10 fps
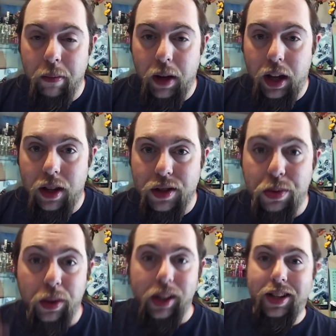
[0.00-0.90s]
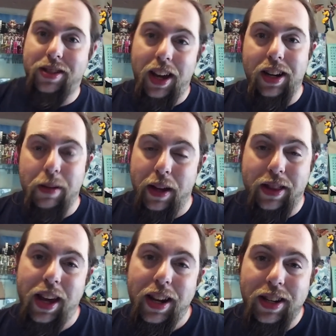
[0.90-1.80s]
is really excited about
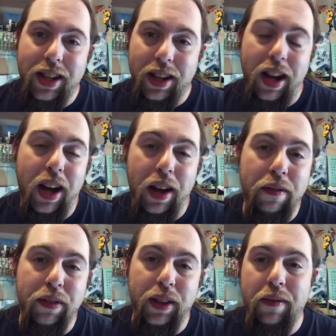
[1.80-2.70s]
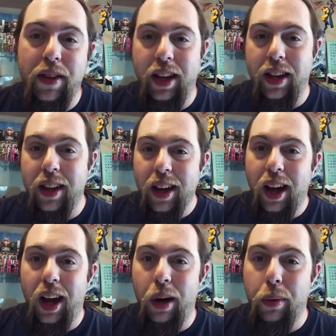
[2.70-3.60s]
the idea of living
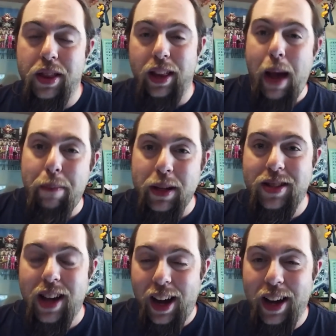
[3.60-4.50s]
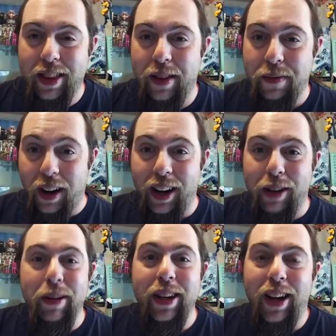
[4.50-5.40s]
with Lapis on the farm.